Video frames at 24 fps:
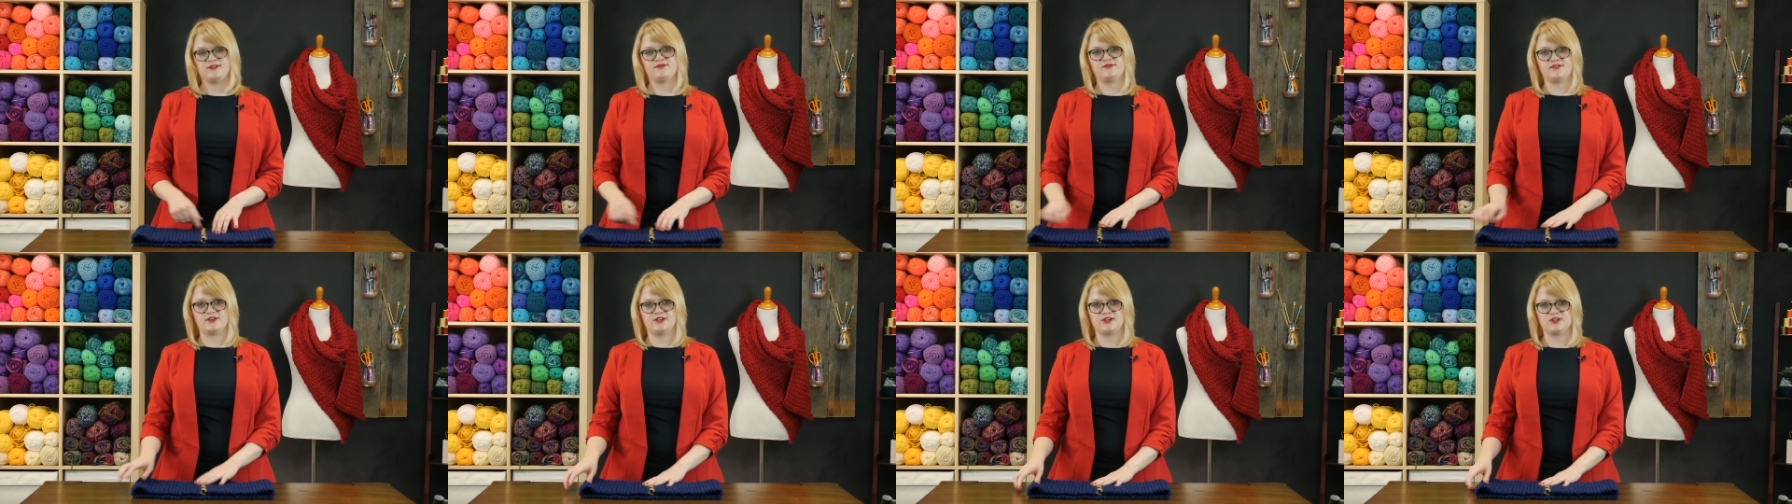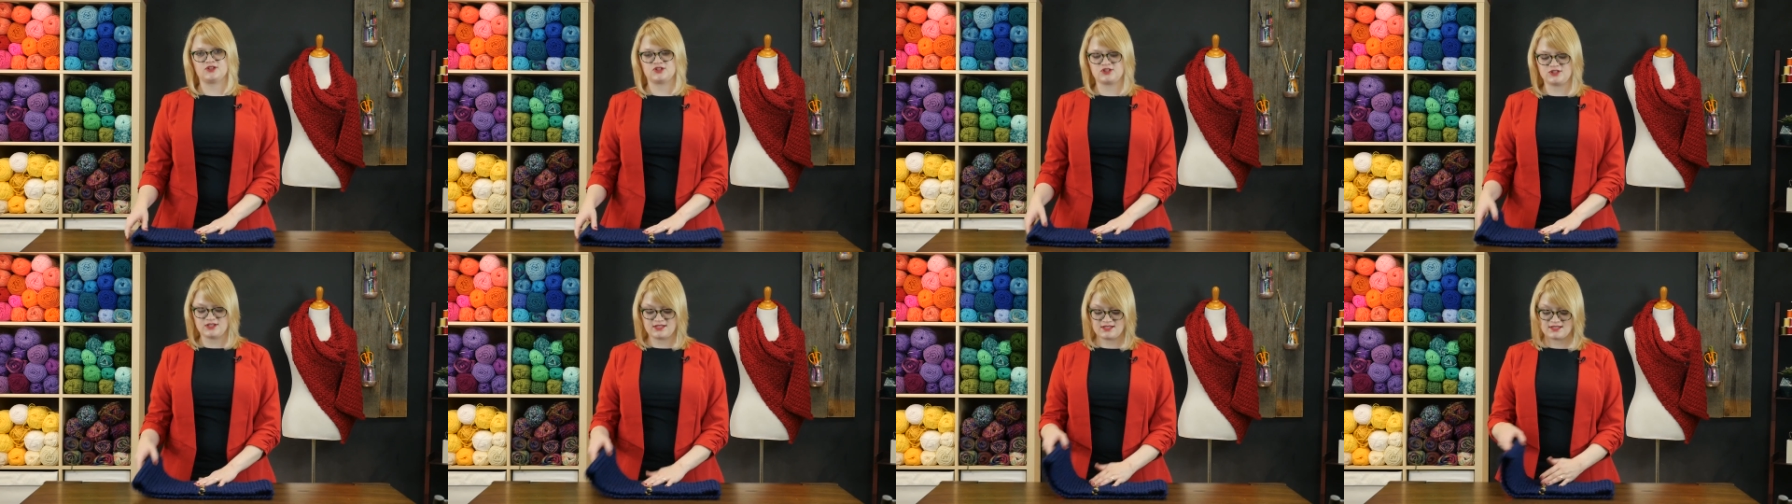
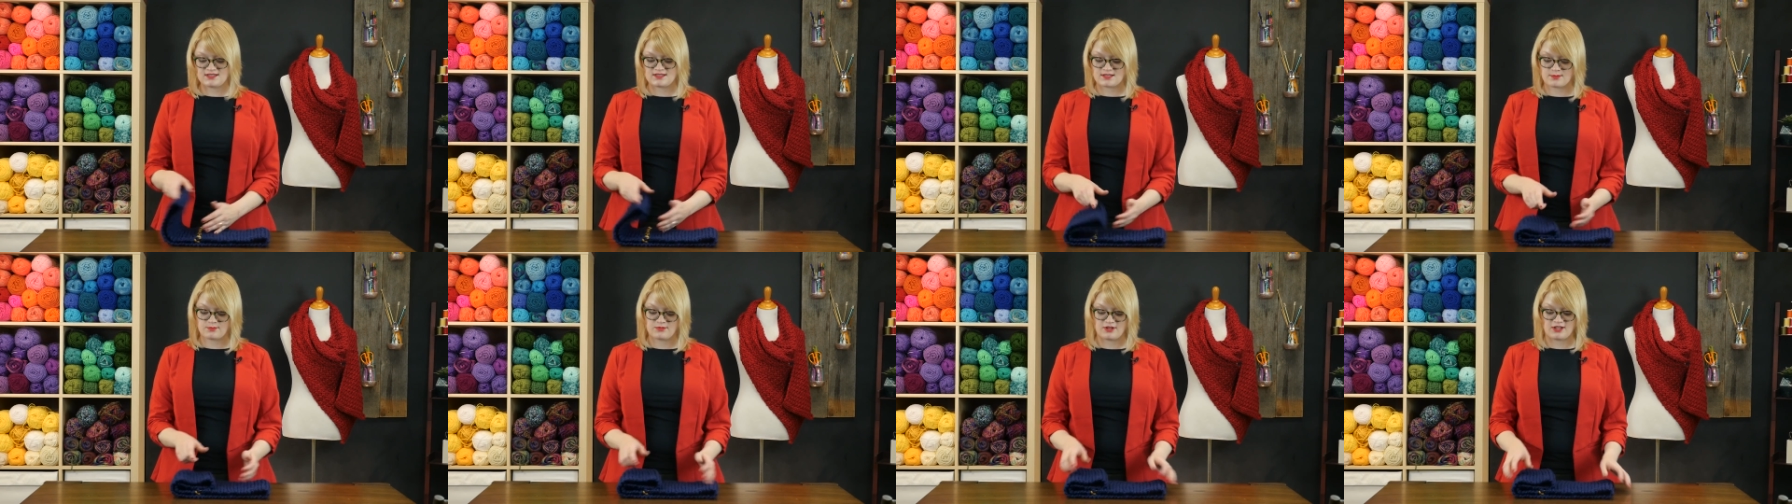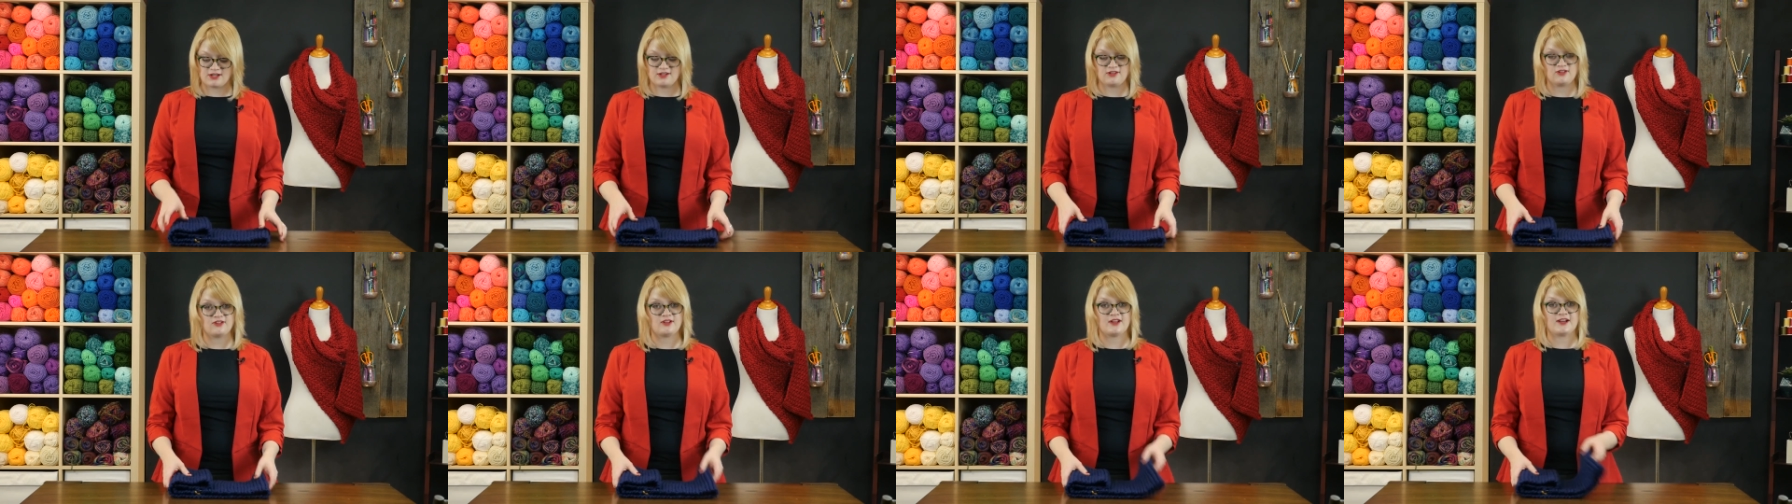finished into
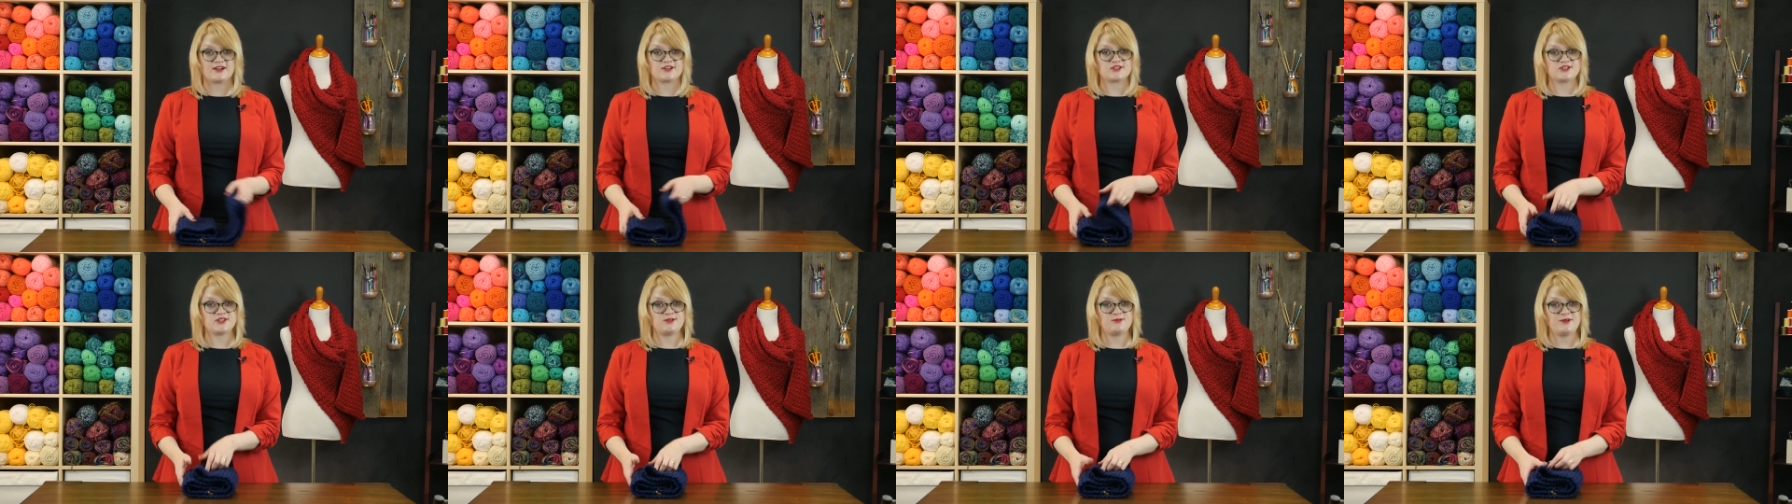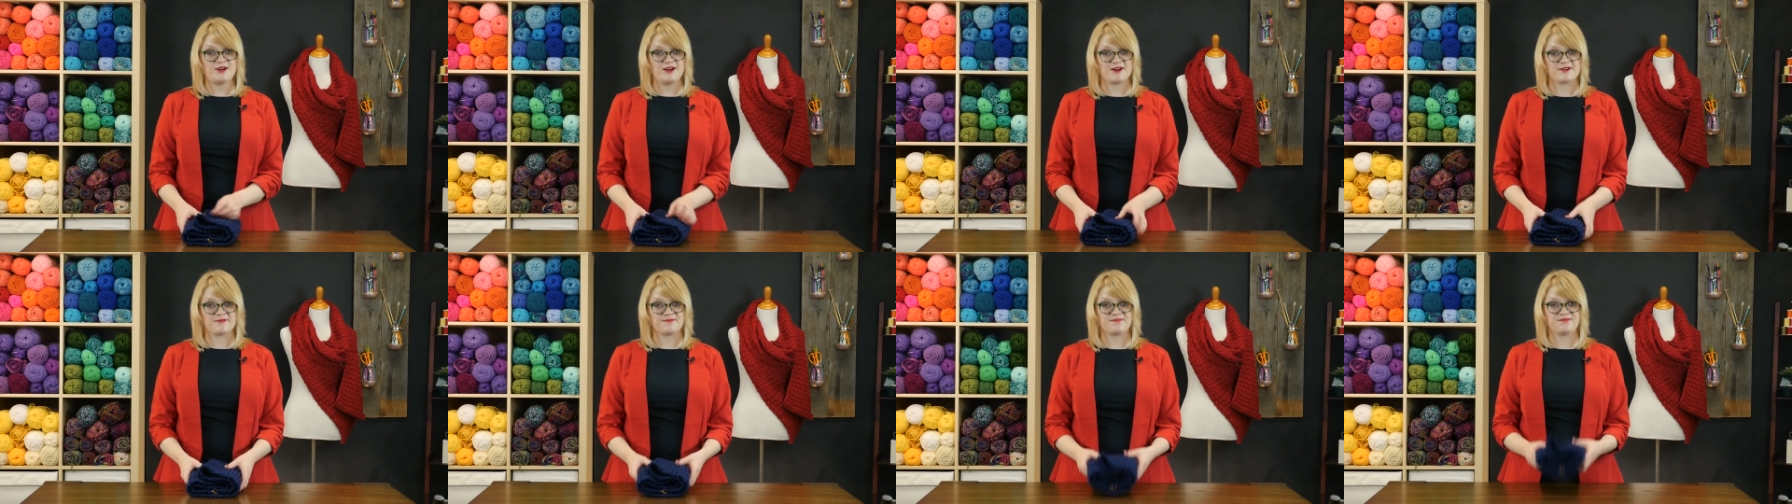something you'll actually
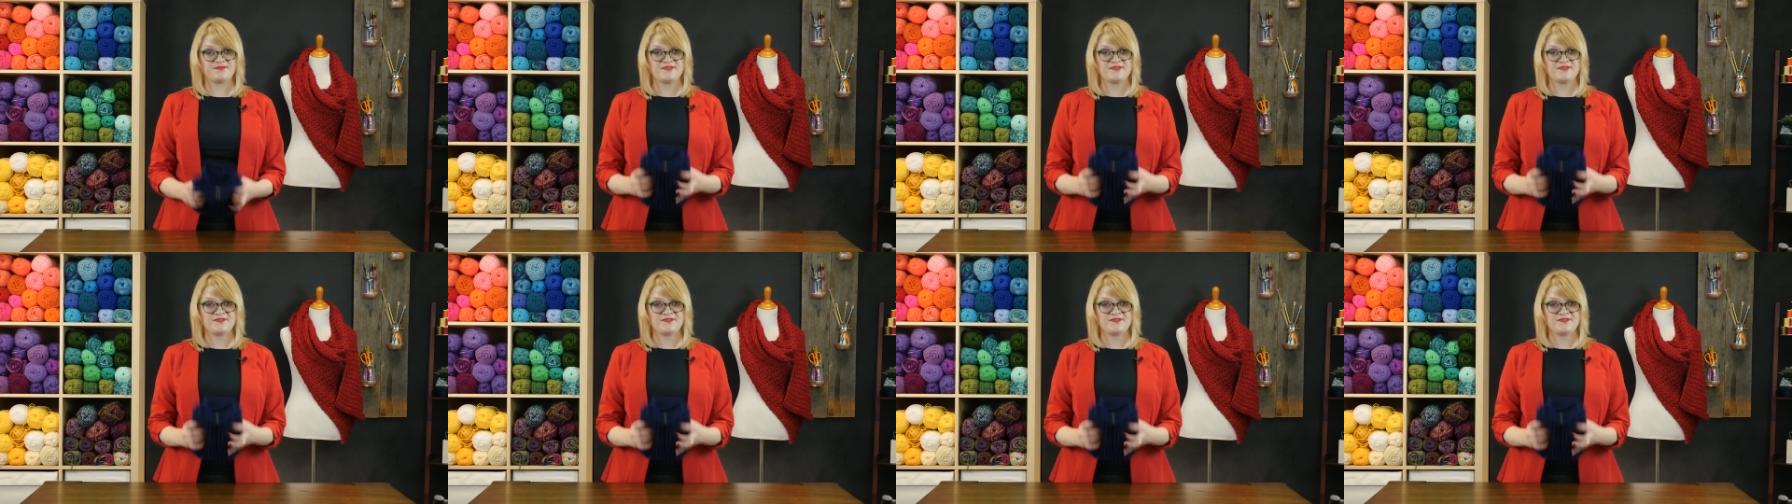wear.